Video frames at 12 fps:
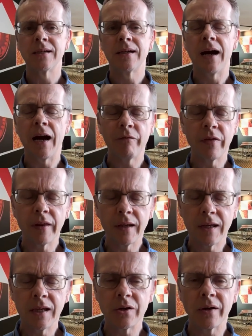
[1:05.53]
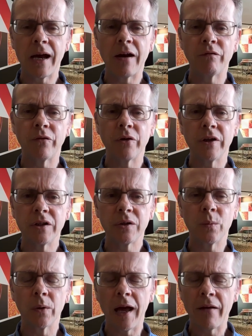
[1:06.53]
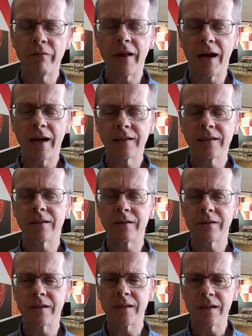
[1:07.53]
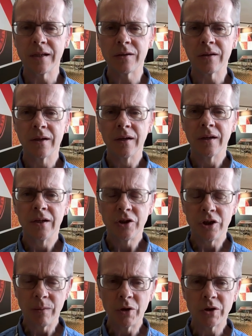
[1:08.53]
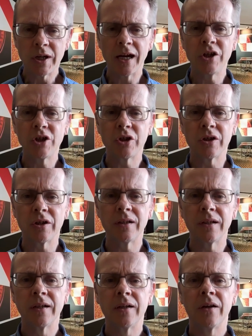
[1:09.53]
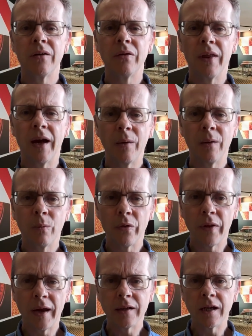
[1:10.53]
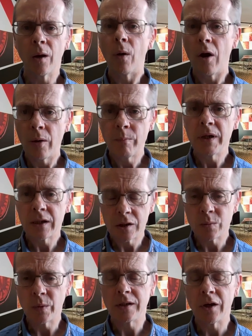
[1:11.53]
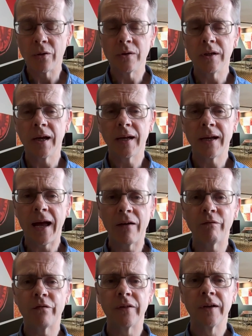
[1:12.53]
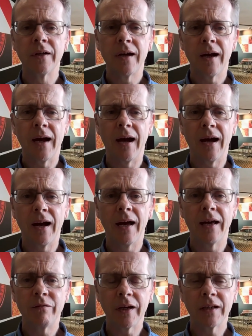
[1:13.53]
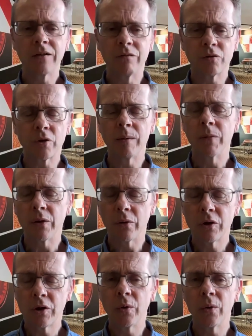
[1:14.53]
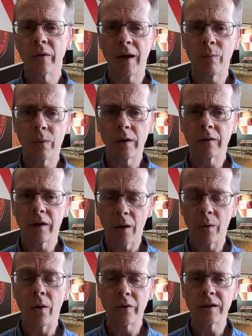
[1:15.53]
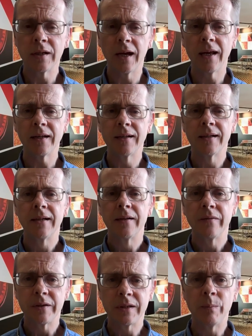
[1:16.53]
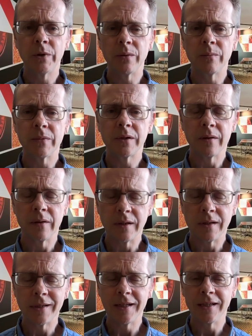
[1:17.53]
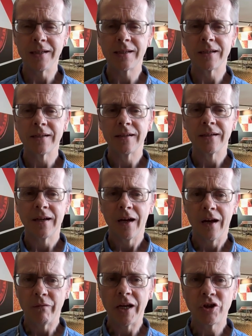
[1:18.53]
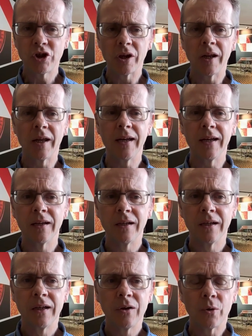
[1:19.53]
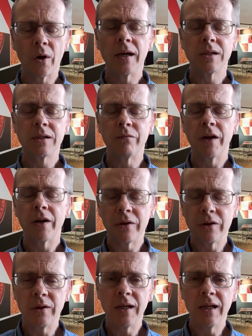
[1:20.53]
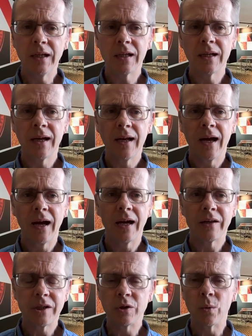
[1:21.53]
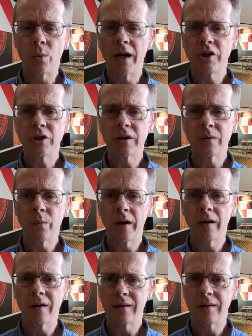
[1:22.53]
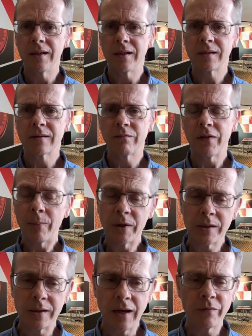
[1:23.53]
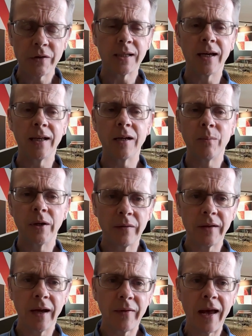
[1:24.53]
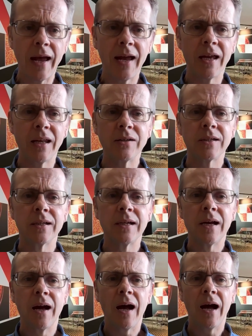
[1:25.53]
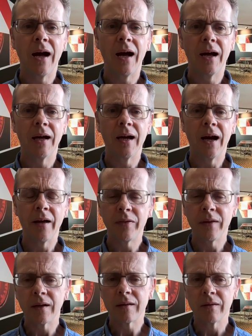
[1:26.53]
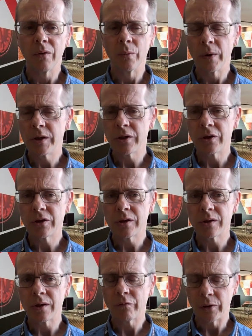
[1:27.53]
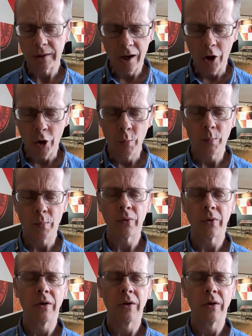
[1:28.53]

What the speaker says: Half of the kids on average will have the Huntington's disease gene mutation. They will then go on, because we don't yet have an effective treatment or cure, they will go on to get the symptoms, the disease eventually. Creates a very unique situation where these families are devastated, but on the other hand, I think the research is offering hope.